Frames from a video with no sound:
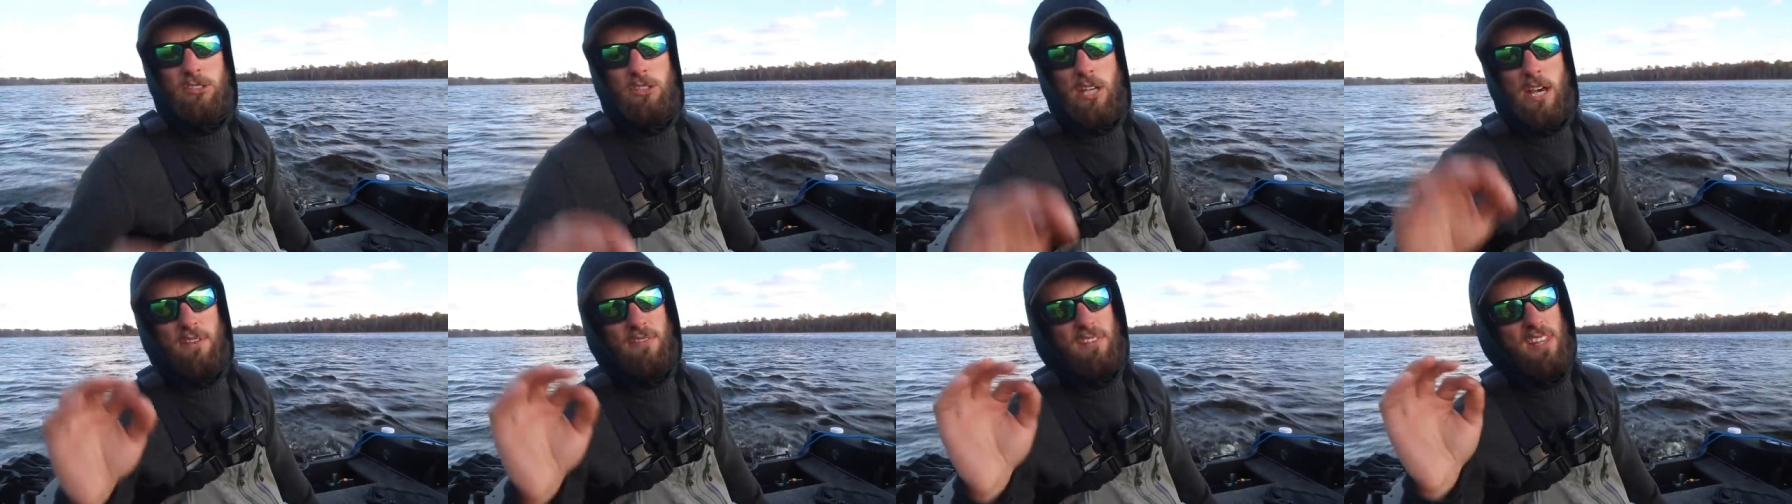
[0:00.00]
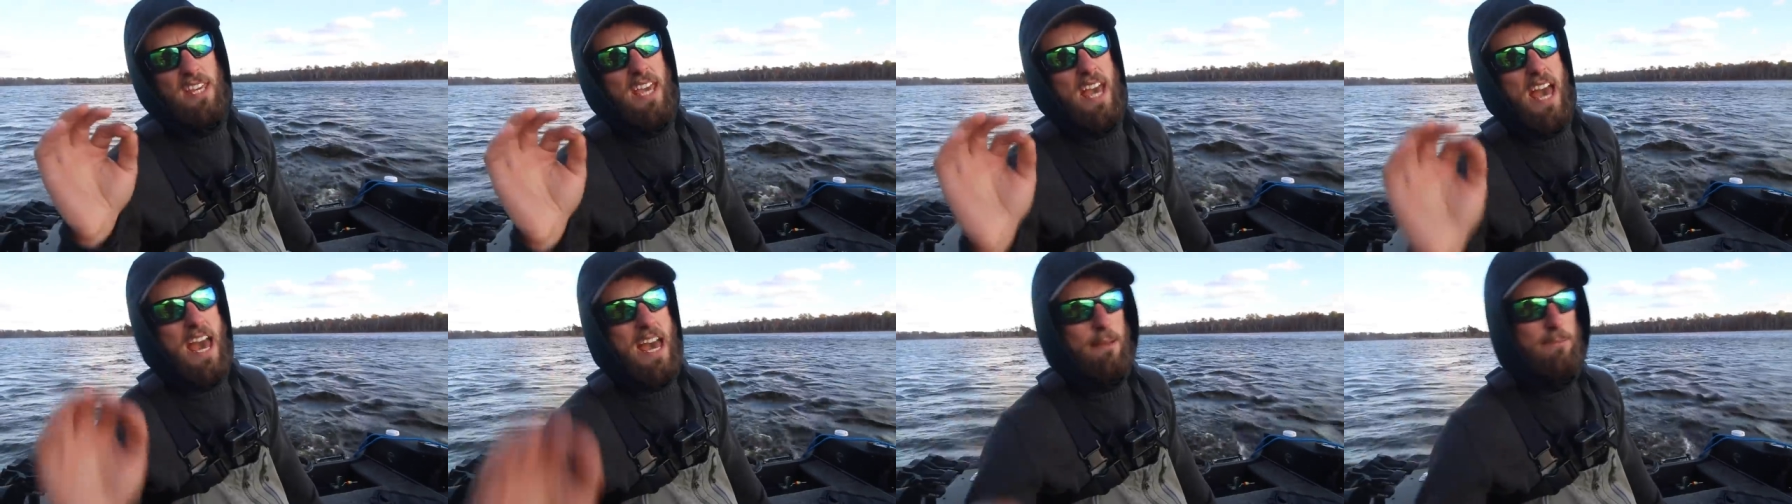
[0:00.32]
so you have
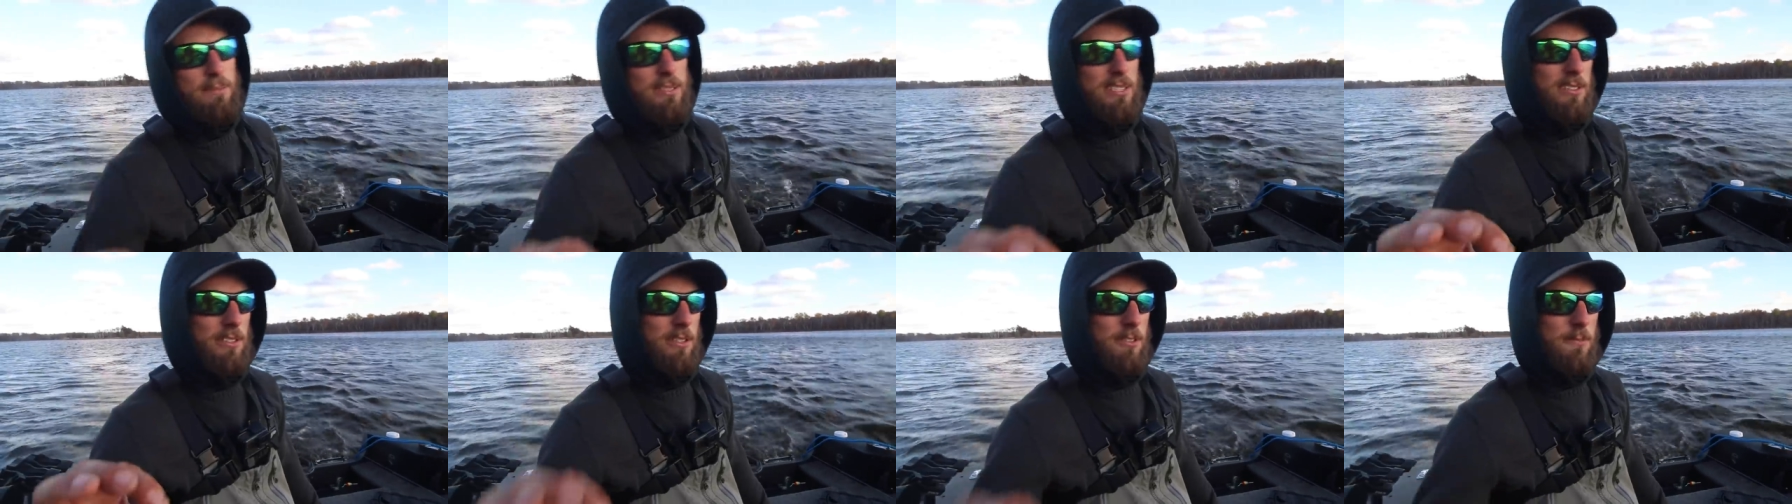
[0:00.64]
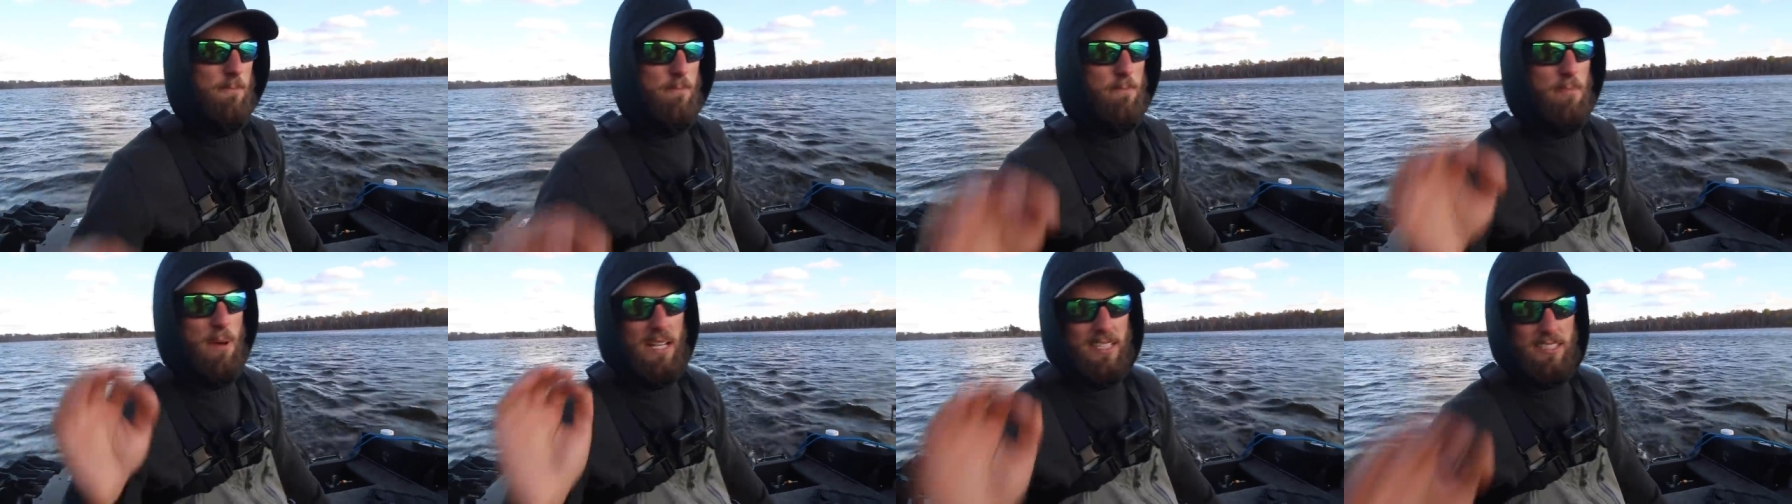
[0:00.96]
the
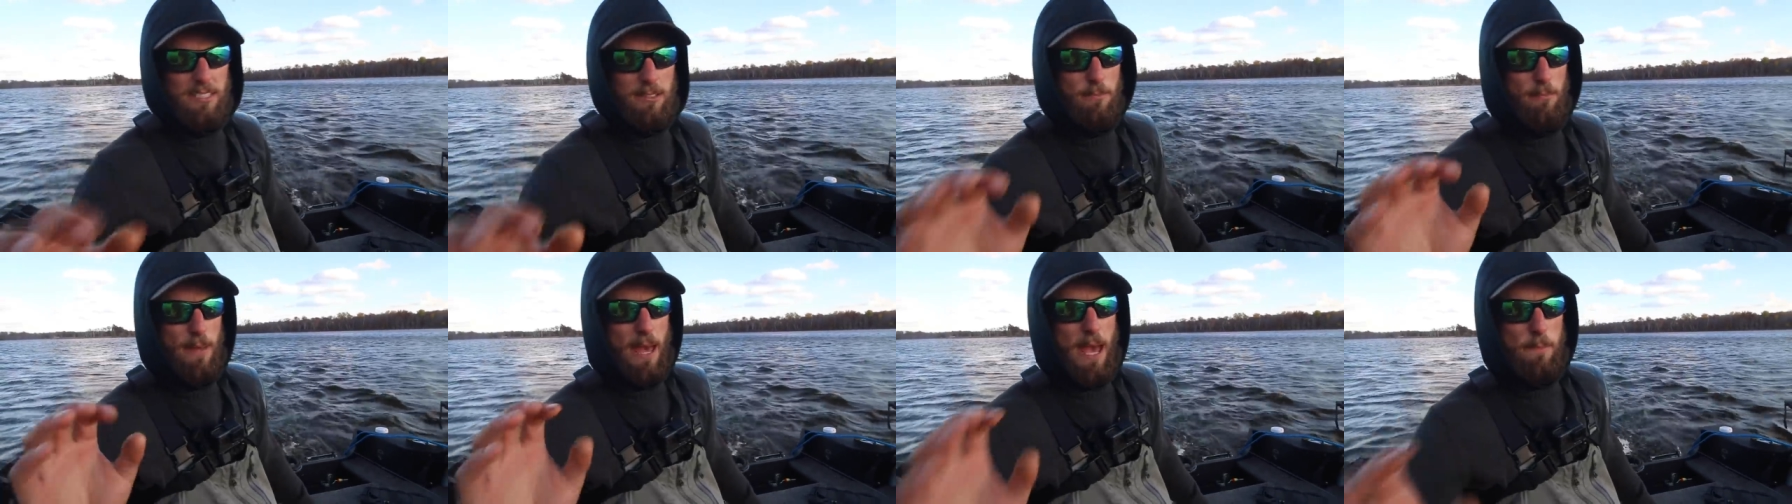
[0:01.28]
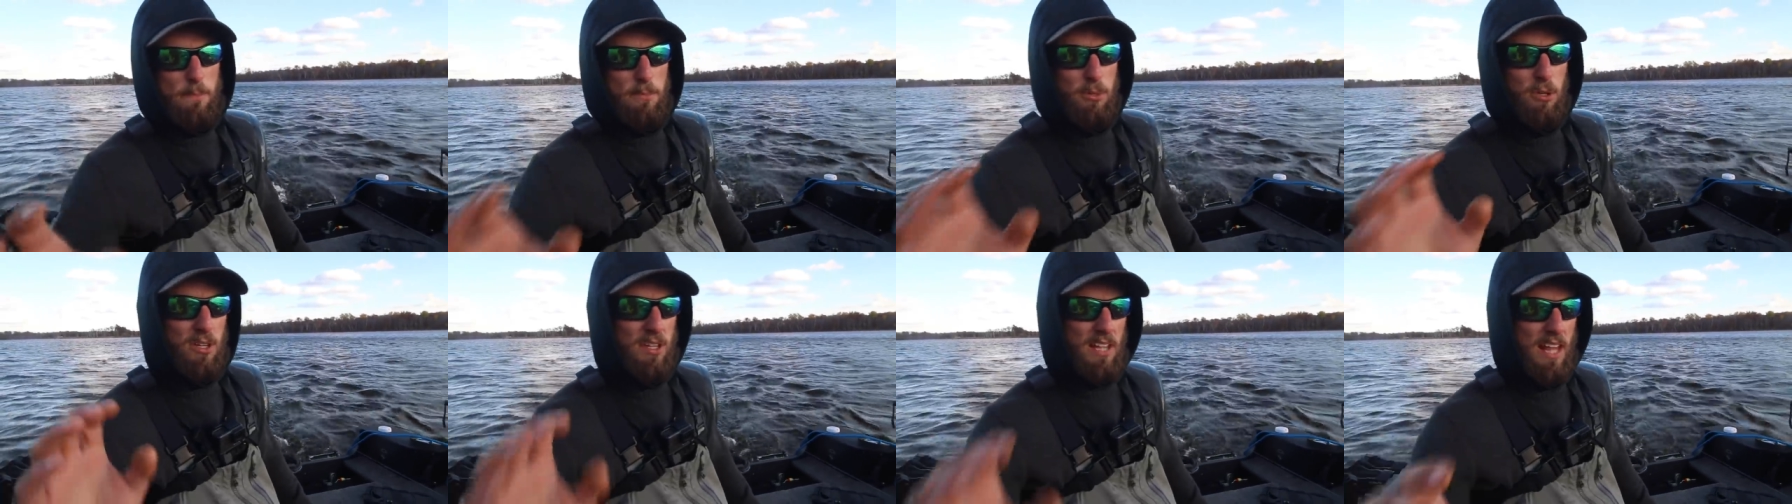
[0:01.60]
absolute best
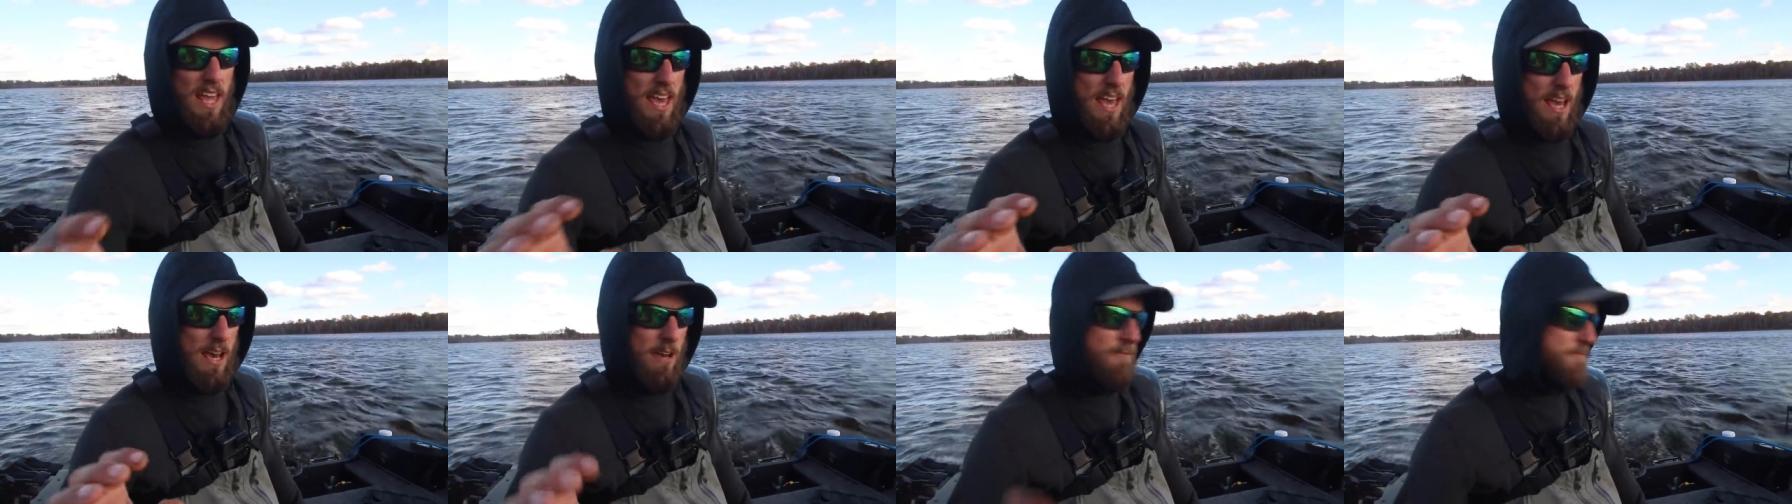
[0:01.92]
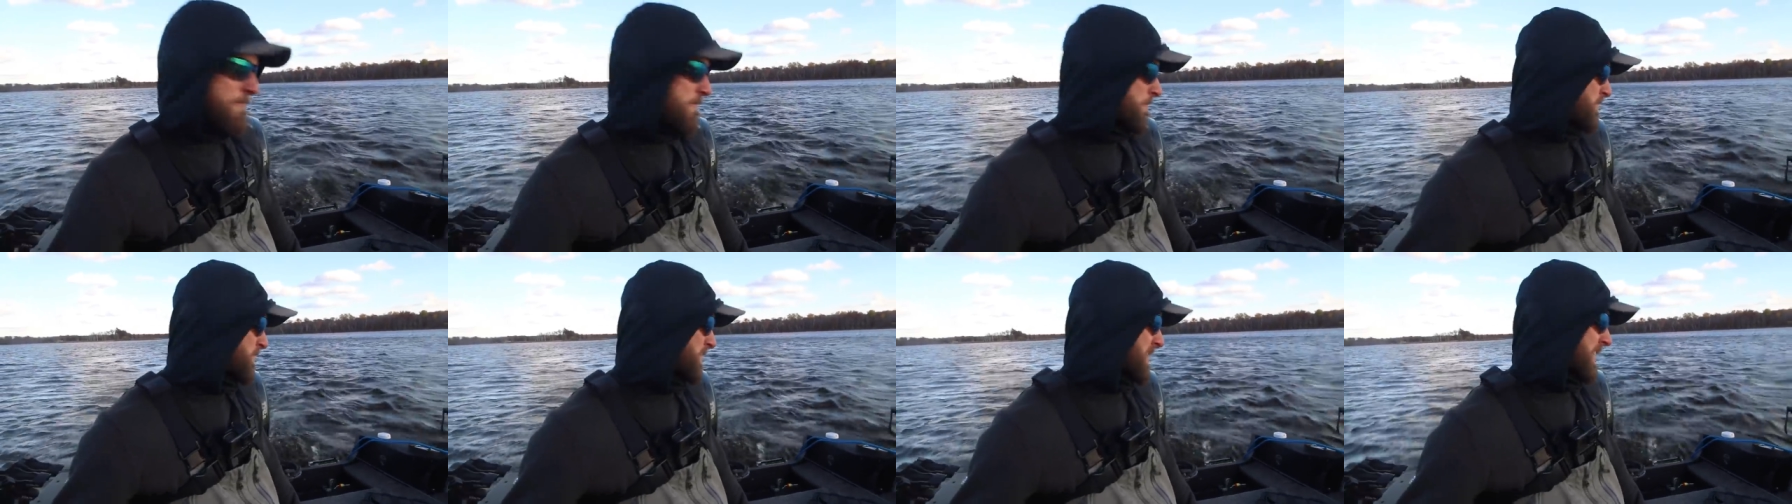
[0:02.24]
map you can have
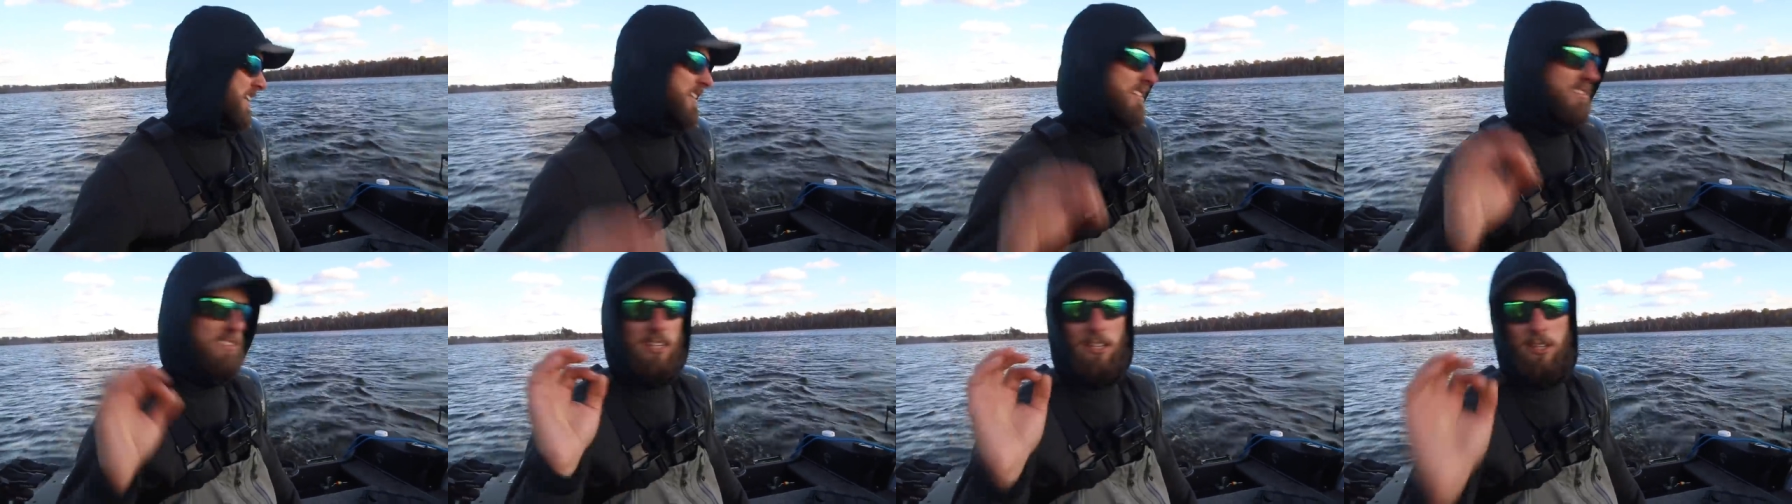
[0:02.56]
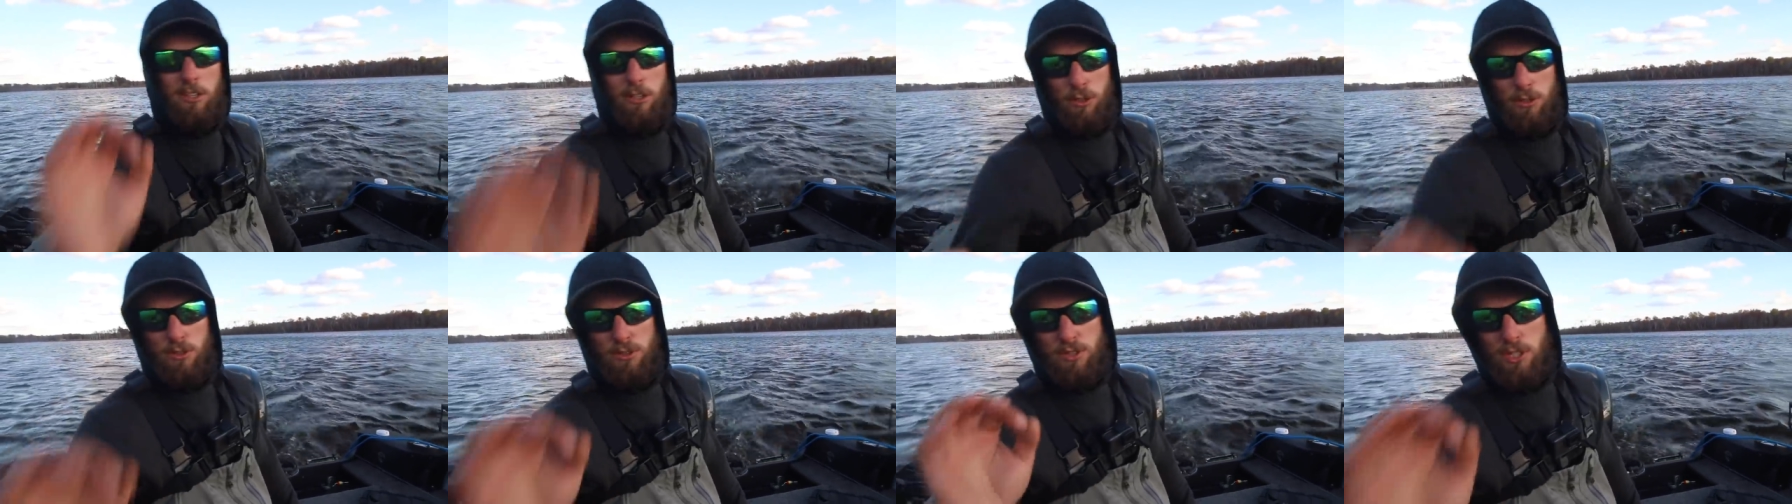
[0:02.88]
is a
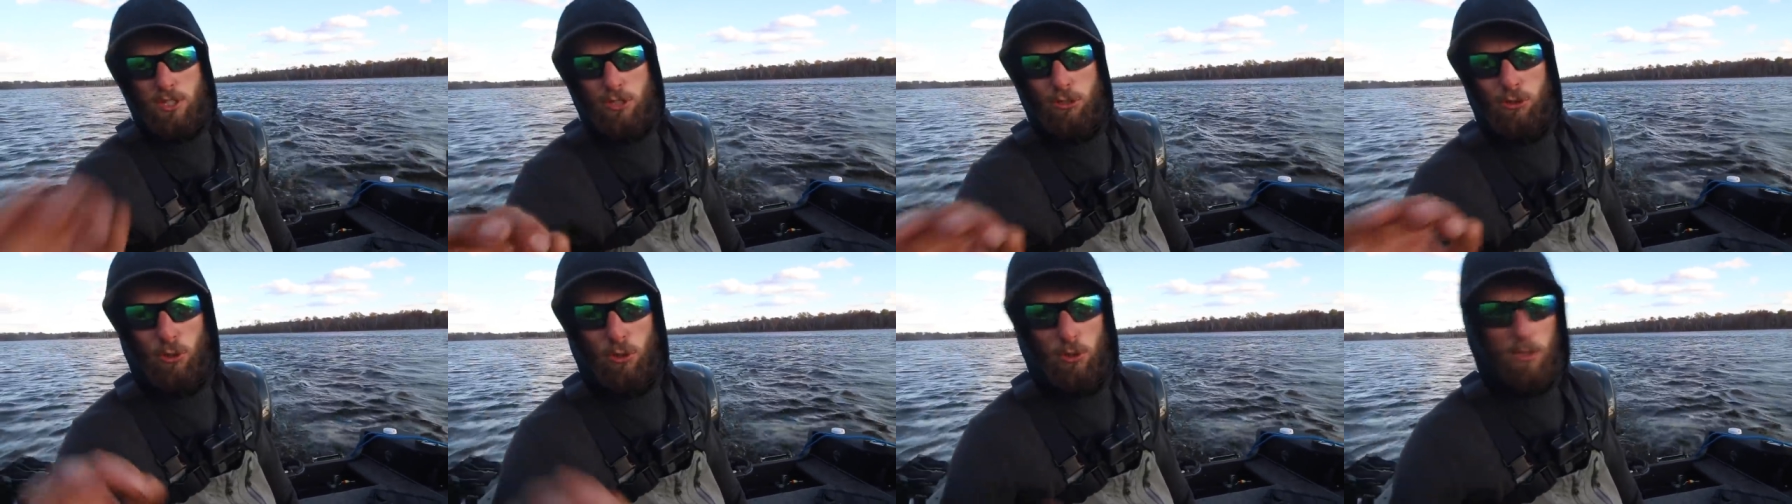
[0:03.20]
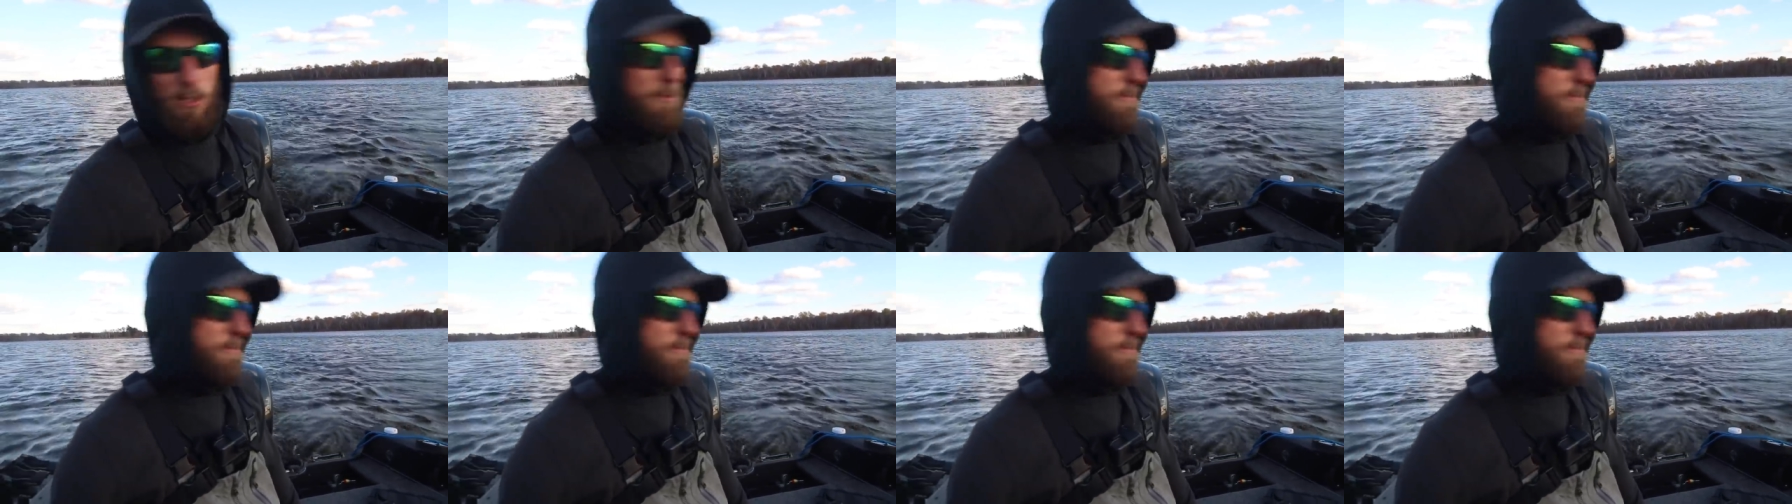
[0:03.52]
huge tool.